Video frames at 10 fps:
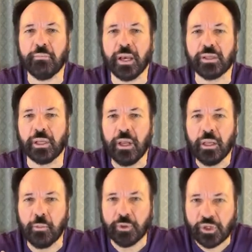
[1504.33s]
as a as a
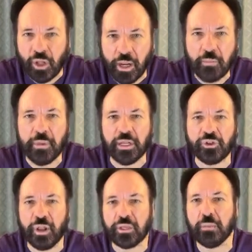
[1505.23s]
apostolic
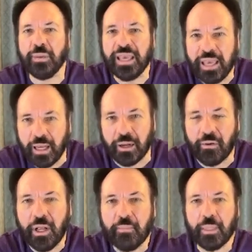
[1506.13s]
ministry, as a
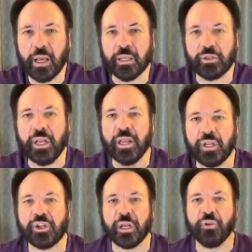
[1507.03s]
beginner, as
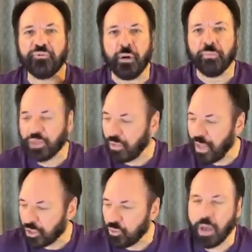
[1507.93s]
initiating from this,
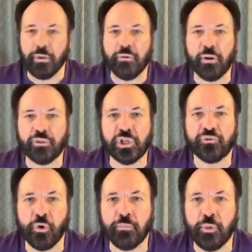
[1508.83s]
and that's why we wrote
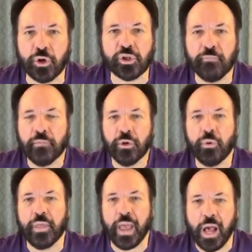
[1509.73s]
these four books
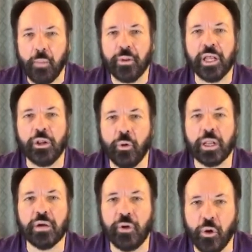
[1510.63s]
with the help and
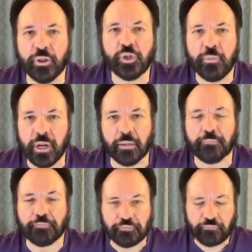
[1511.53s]
anointing of Holy
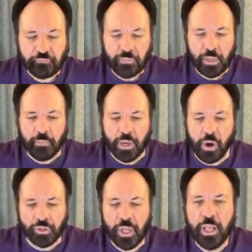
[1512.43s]
Spirit,
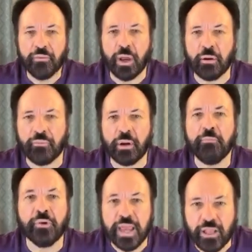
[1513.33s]
because they're
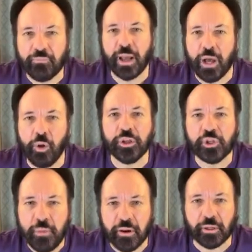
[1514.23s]
they're breathed by Holy
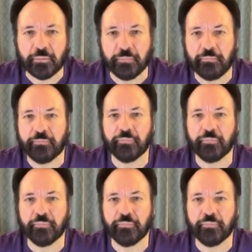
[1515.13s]
Spirit,